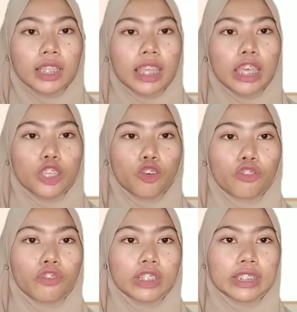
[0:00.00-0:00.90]
Thank you
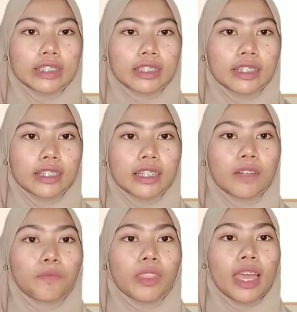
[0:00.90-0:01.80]
for the
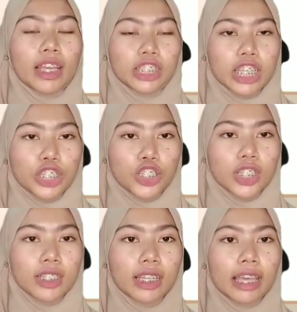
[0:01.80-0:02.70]

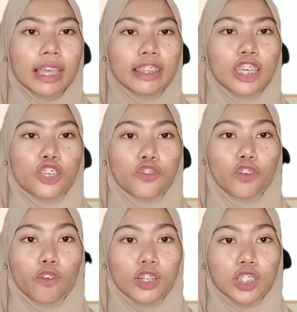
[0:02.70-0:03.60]
attention and thank you
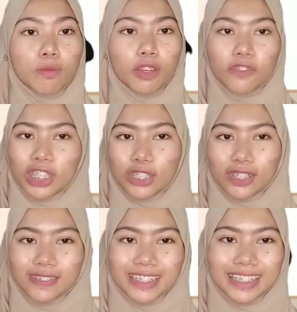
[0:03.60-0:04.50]
for watching my video.